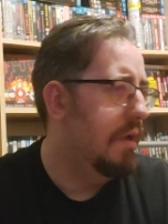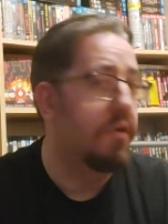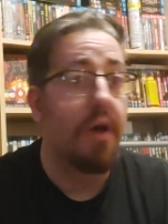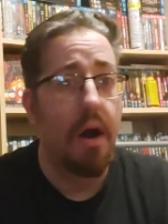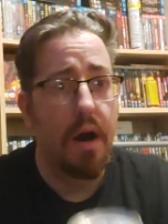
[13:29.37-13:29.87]

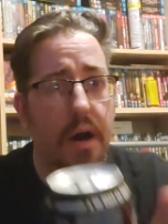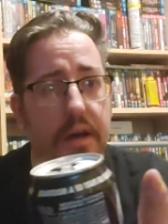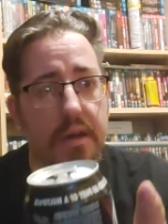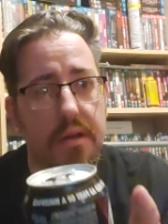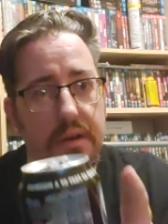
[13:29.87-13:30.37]

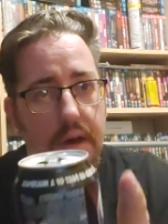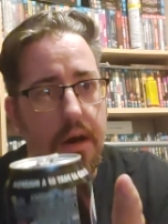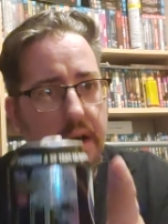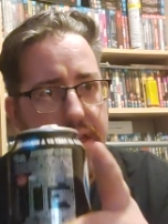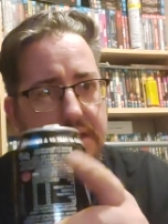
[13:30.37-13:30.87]
Narc.
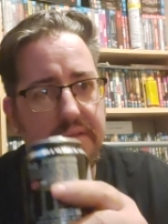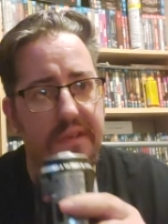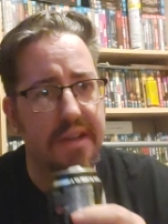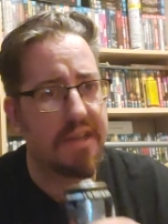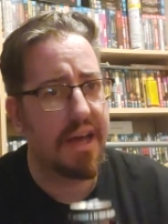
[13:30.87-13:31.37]
Narc is a
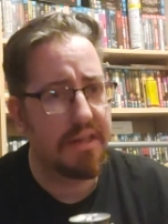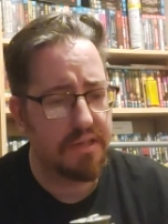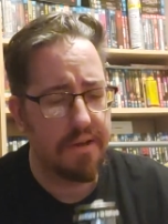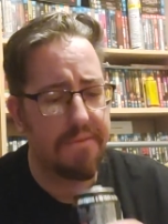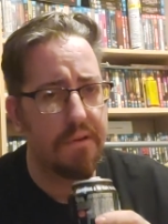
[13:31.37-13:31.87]

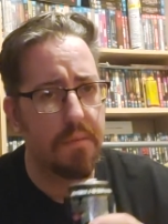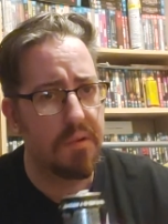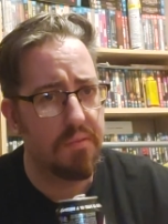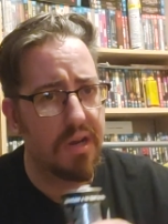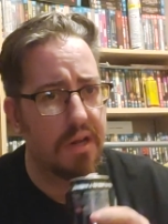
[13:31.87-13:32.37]
fantastic film
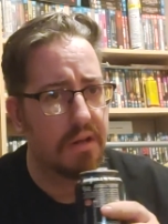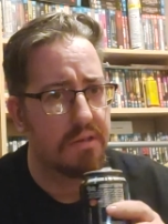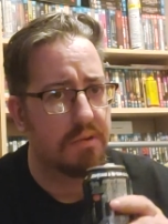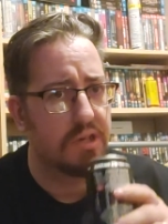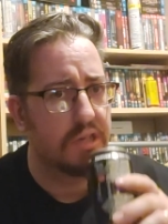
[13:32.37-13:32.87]
with Ray
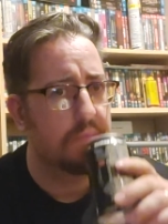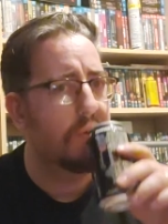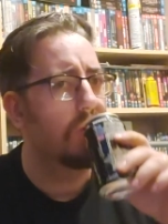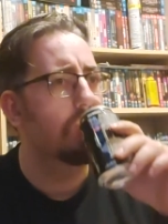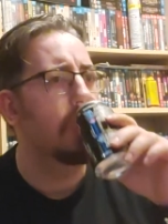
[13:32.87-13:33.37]
Liotta and Jason
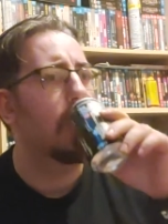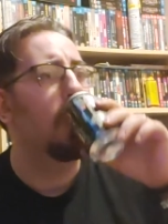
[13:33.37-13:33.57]
Patric.